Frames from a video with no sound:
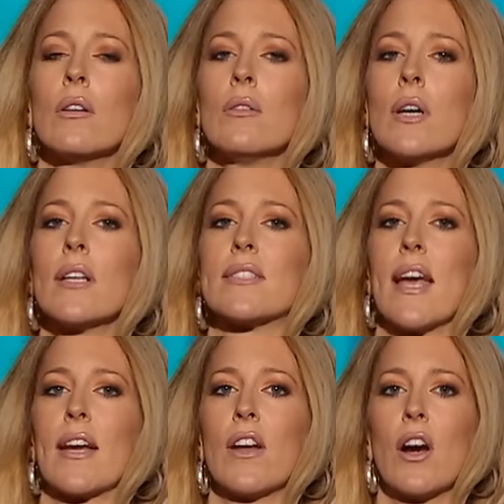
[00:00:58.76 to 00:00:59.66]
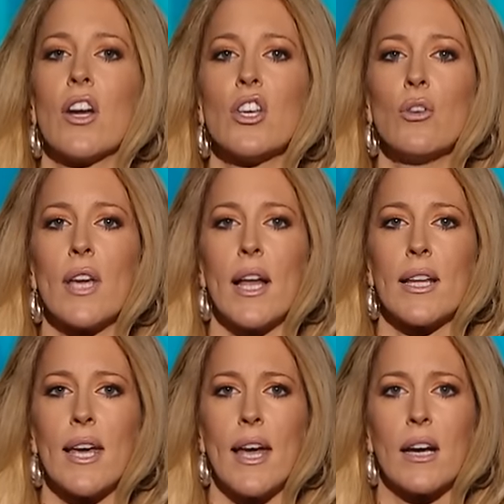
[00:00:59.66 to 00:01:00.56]
wait a second, are you
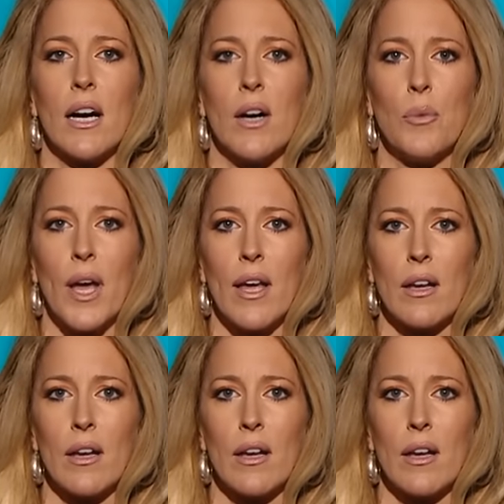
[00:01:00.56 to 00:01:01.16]
Kellyanne Conway?